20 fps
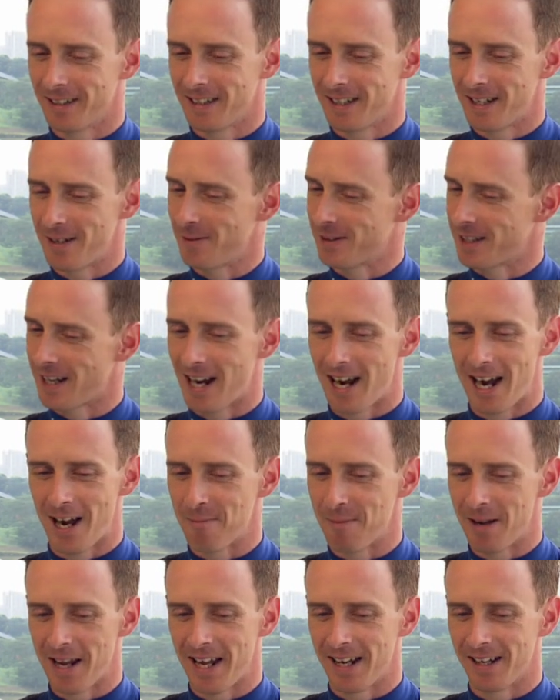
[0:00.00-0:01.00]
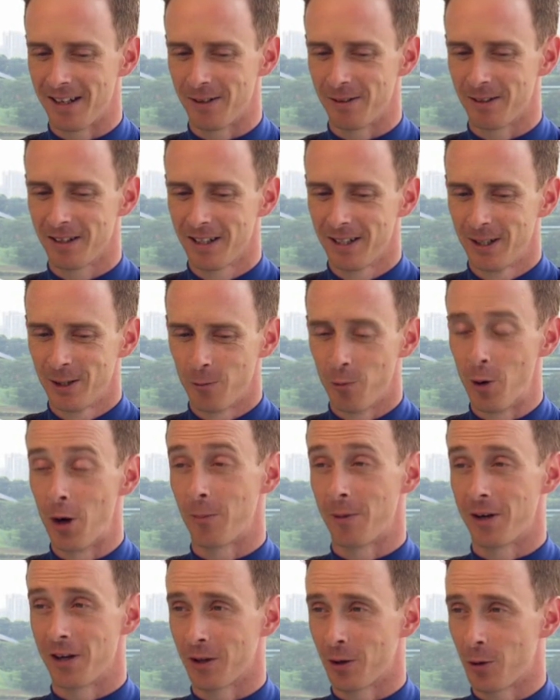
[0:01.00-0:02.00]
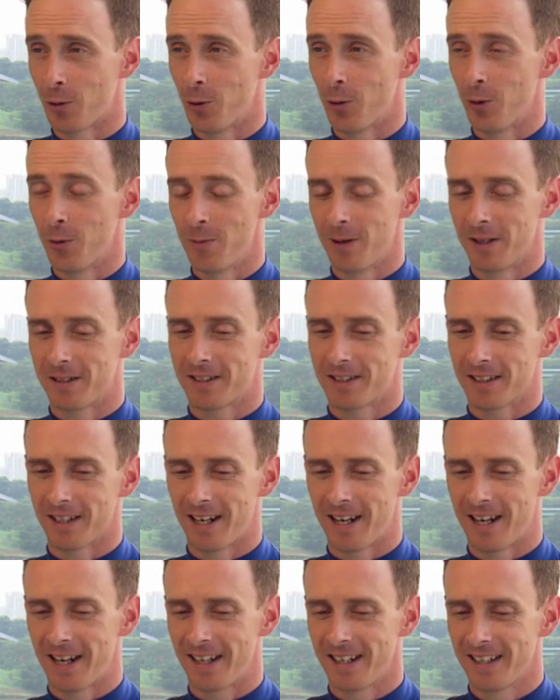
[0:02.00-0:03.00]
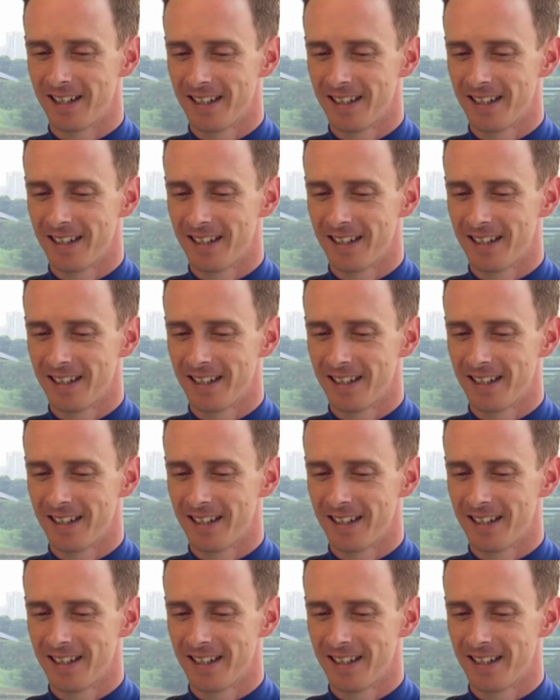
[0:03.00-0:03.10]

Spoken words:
he was a hard man and worked me to the core, but